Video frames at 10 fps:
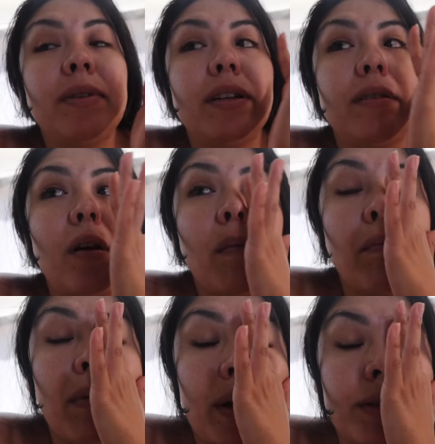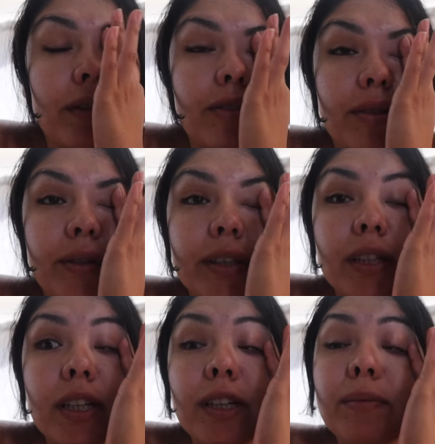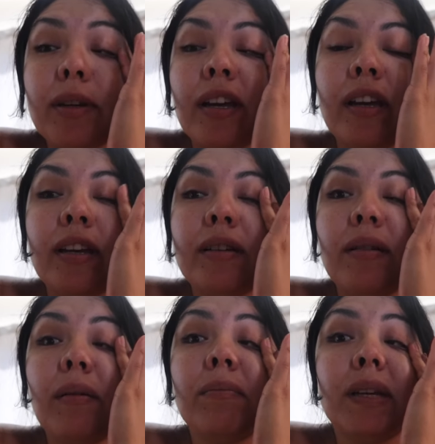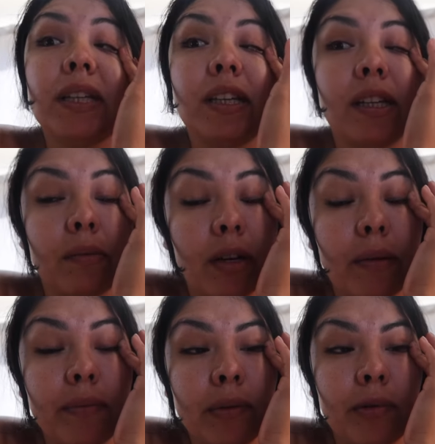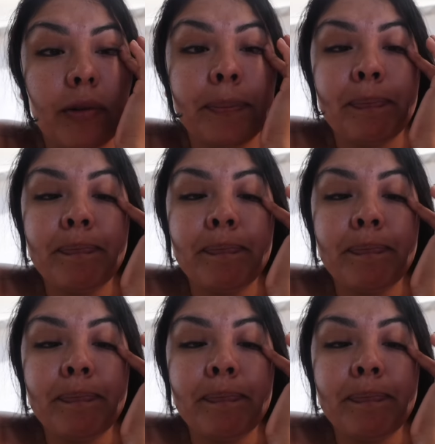been monitoring him and making him comfortable,